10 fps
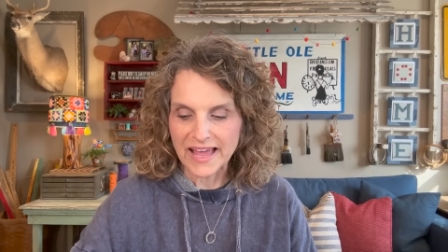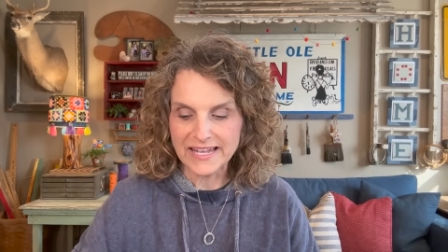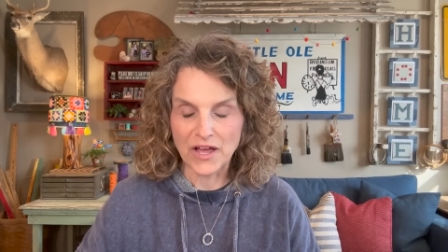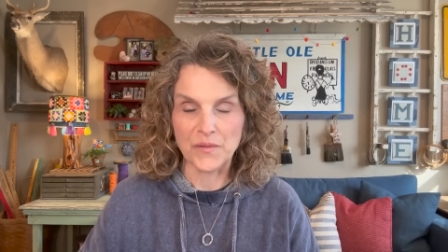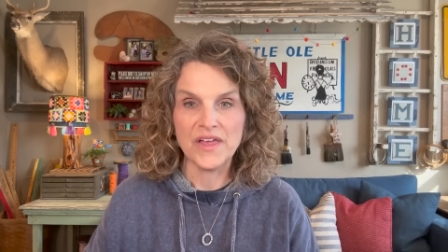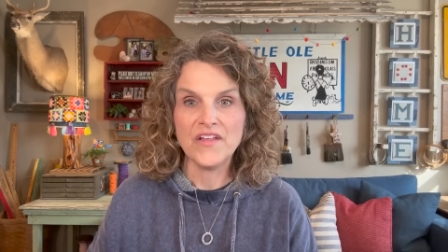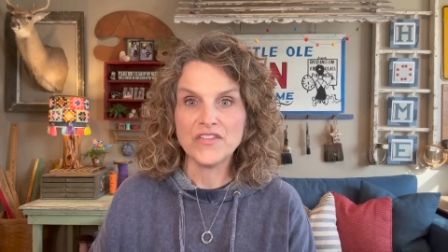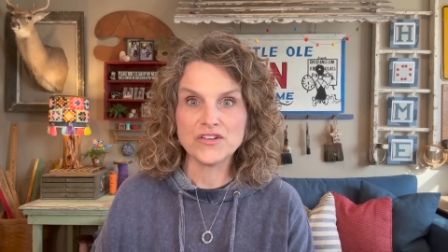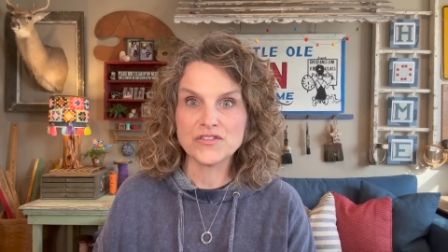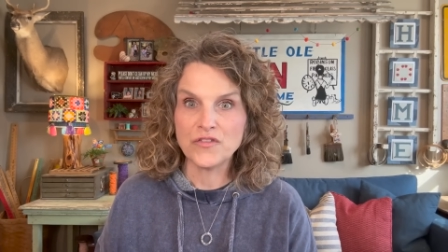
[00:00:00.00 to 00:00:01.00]
Now,
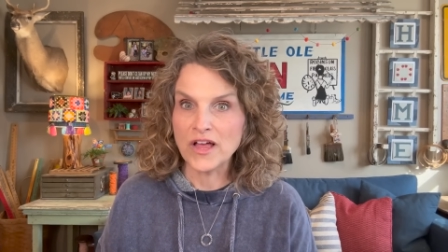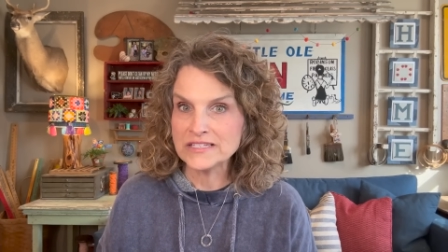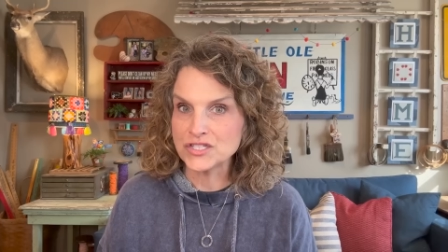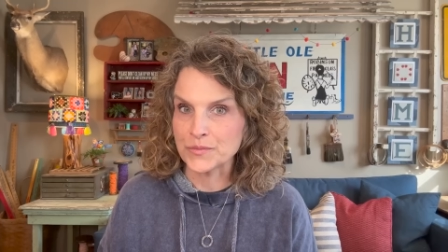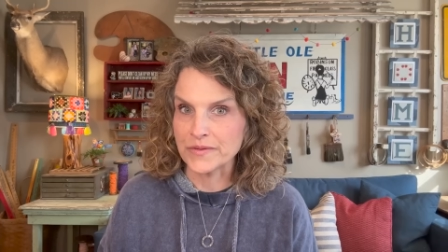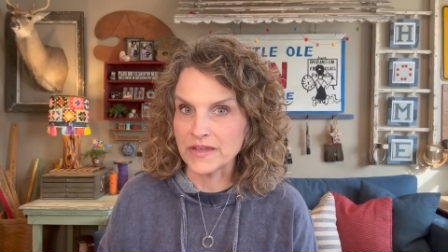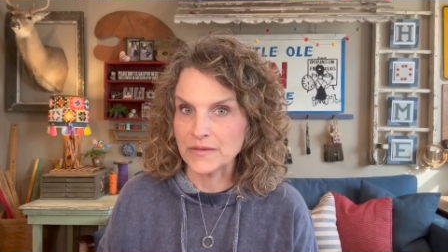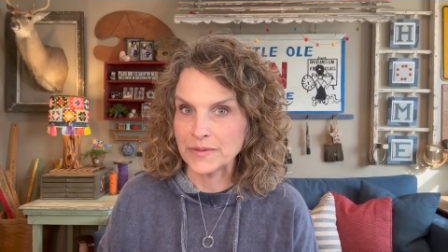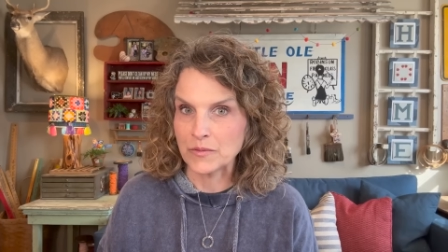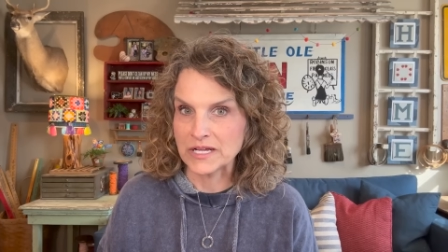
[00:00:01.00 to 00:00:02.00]
there's a Flosstuber that
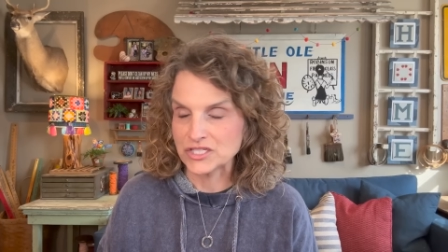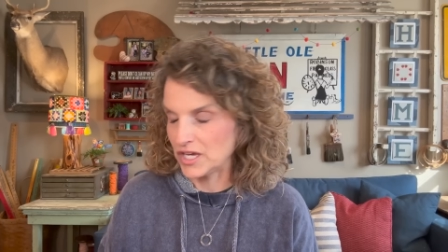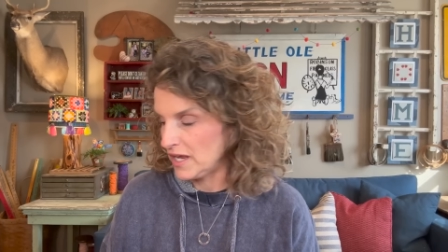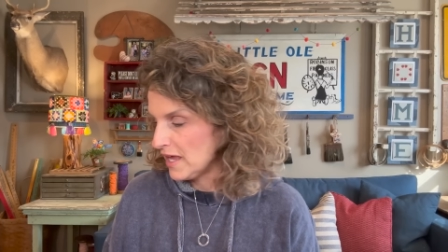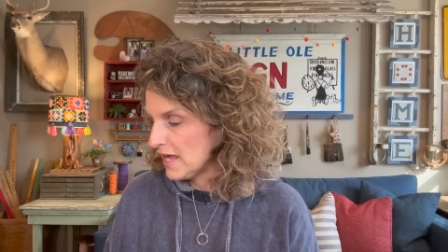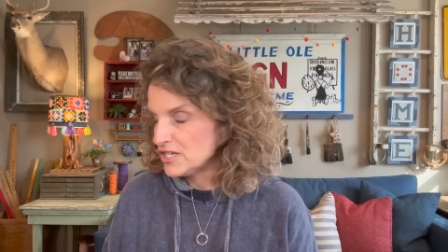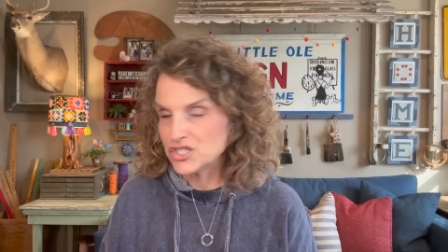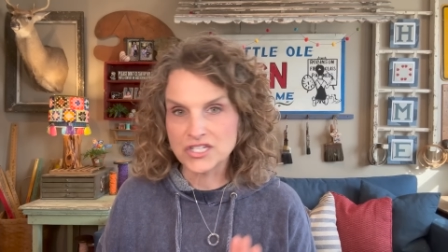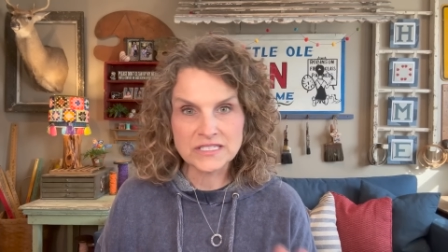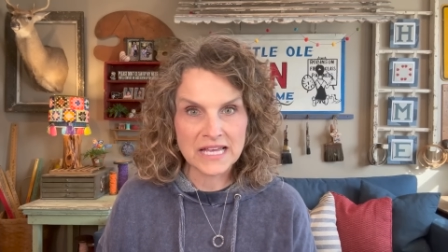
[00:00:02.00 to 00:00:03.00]
I've been watching.
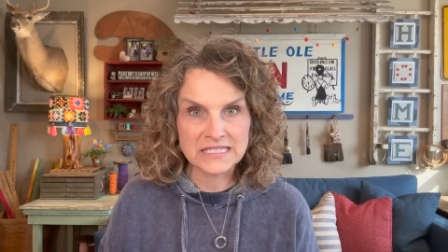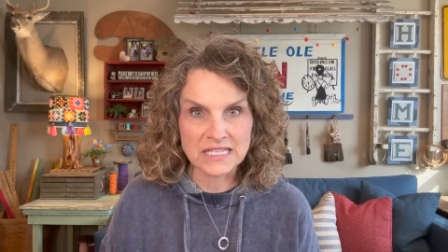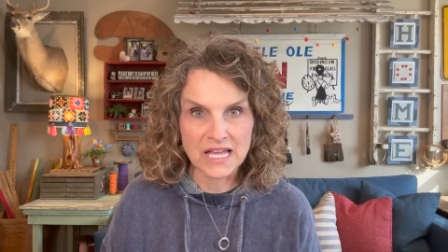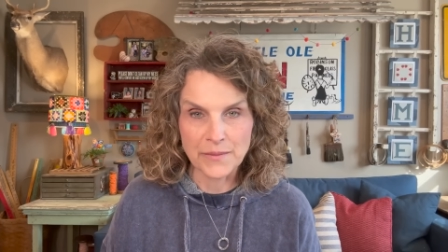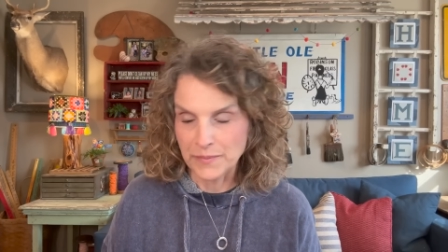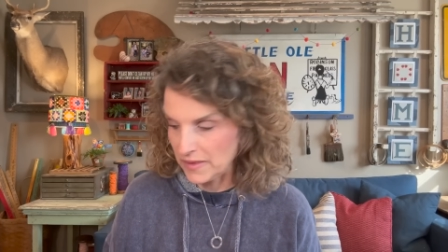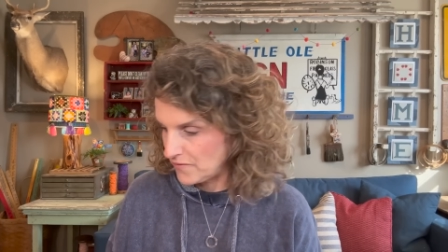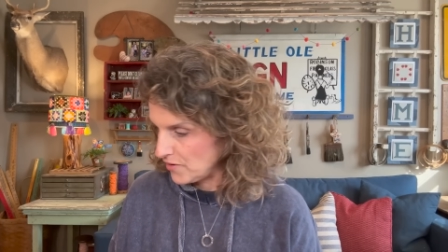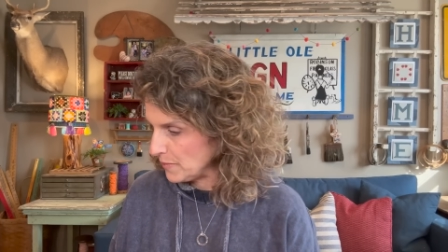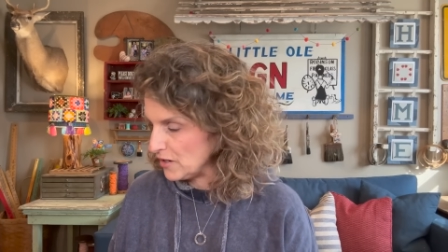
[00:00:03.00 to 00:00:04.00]
She just has a couple of
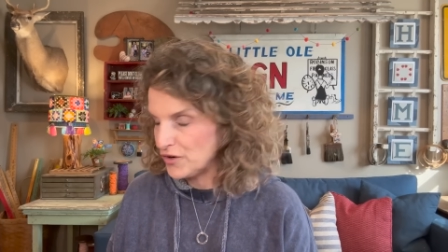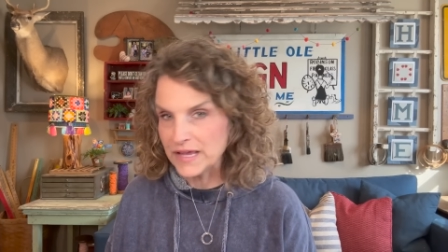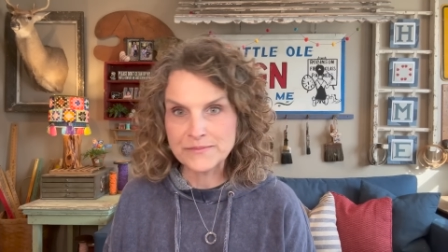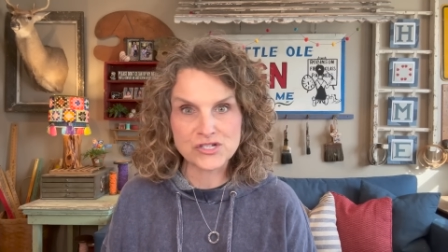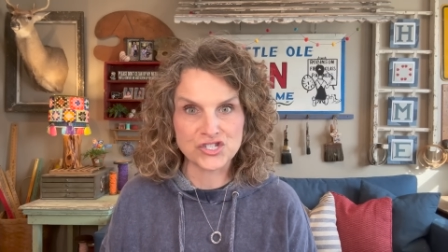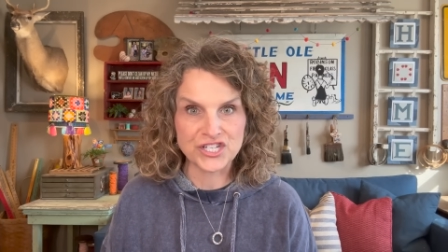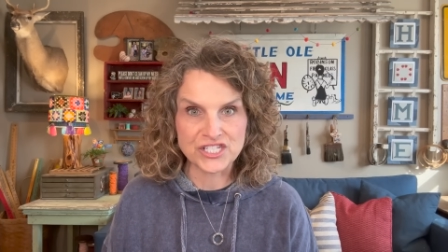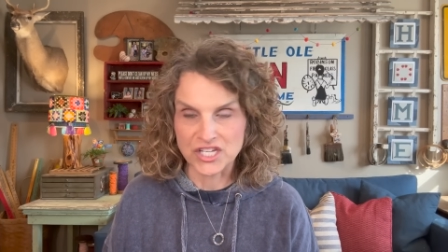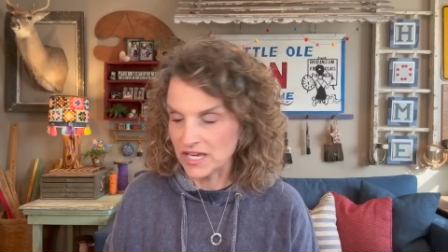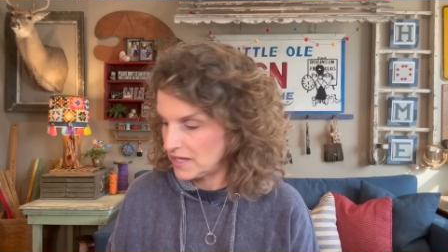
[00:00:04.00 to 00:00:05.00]
them, and her name's
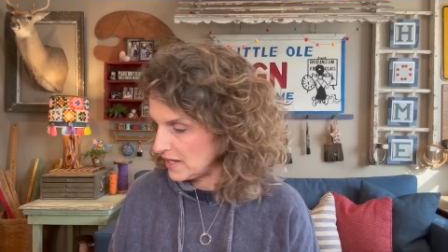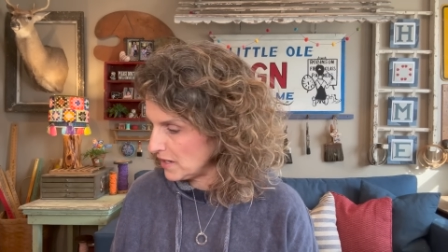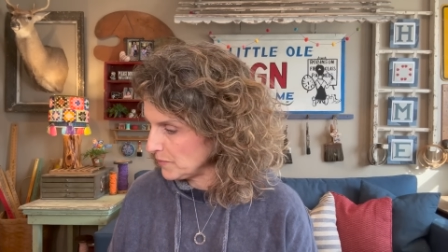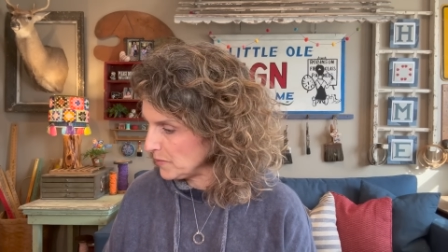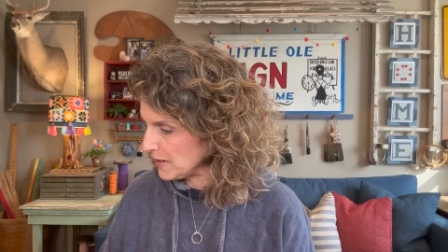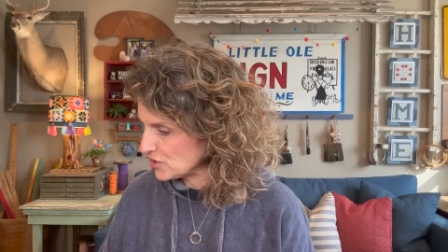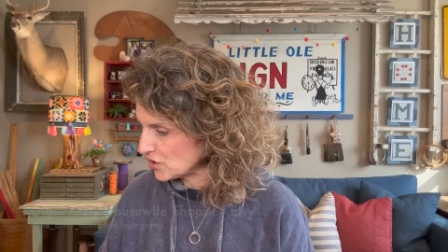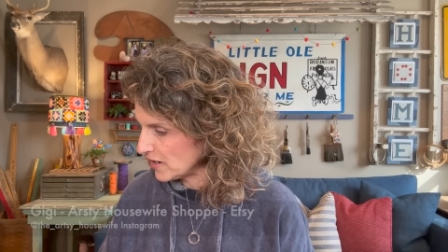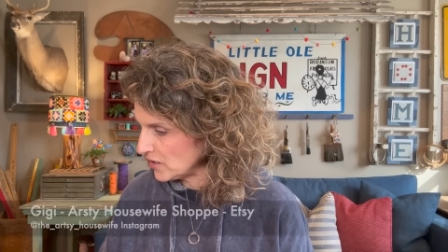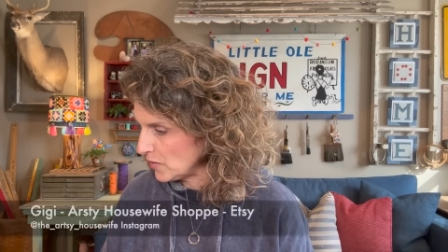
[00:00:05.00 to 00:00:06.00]
Gigi. And let me make
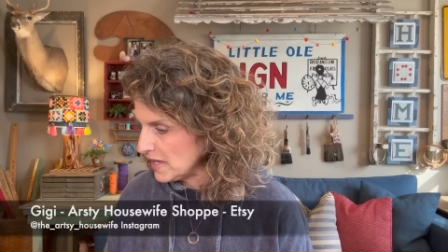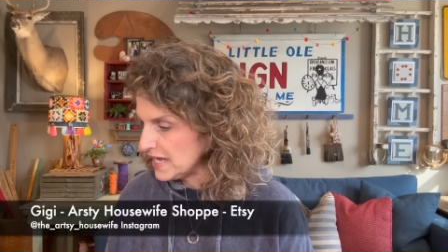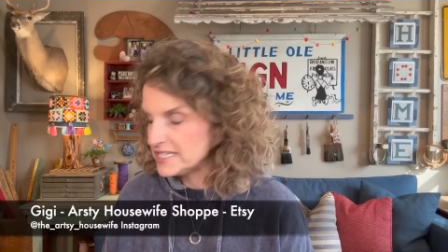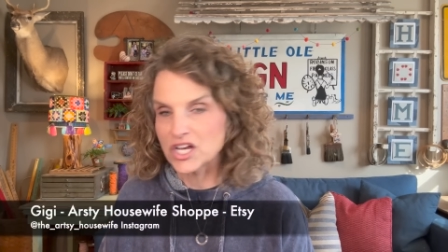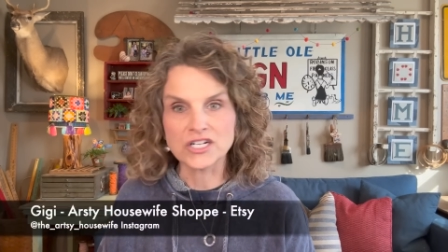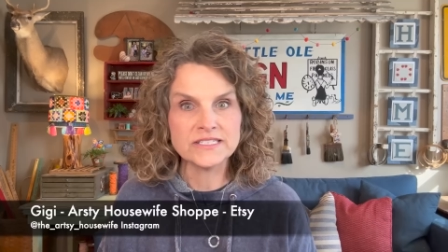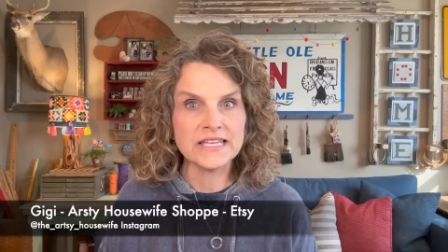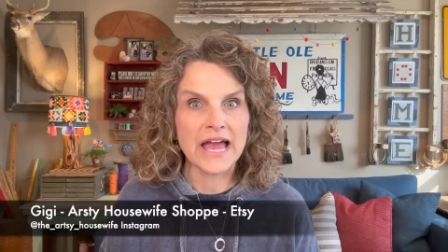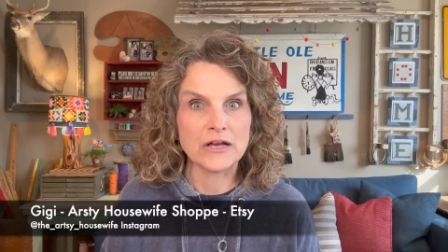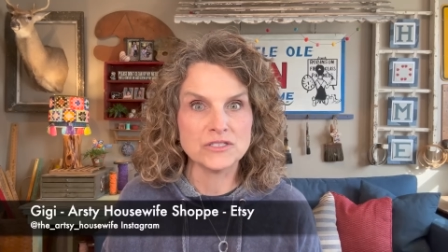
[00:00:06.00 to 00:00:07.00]
sure I know. It's
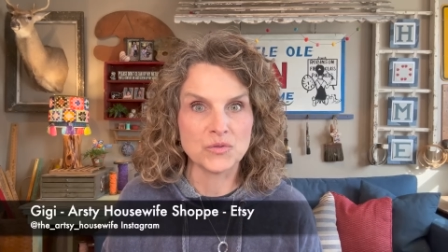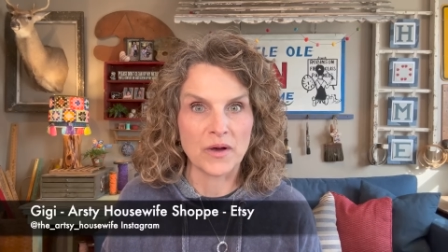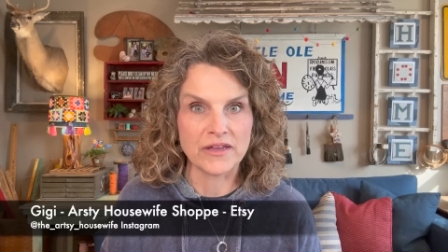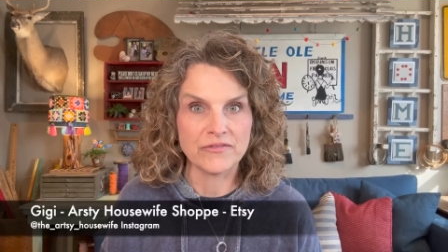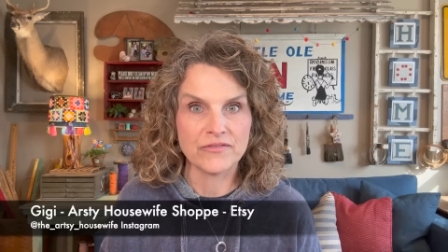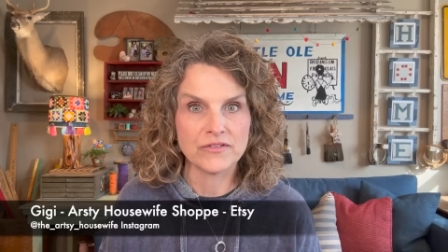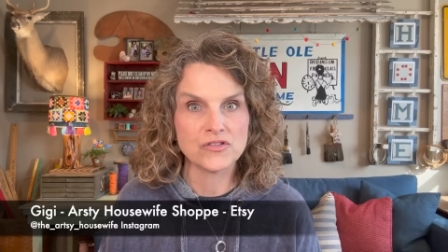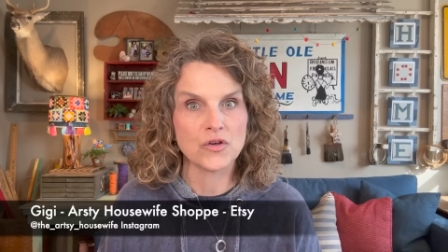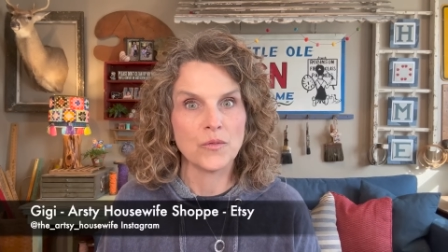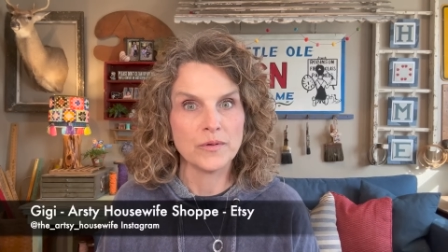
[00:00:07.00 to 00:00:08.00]
Artsy Housewife.
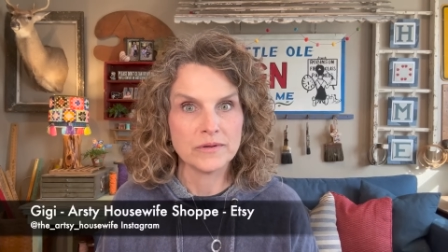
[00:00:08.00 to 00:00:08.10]
So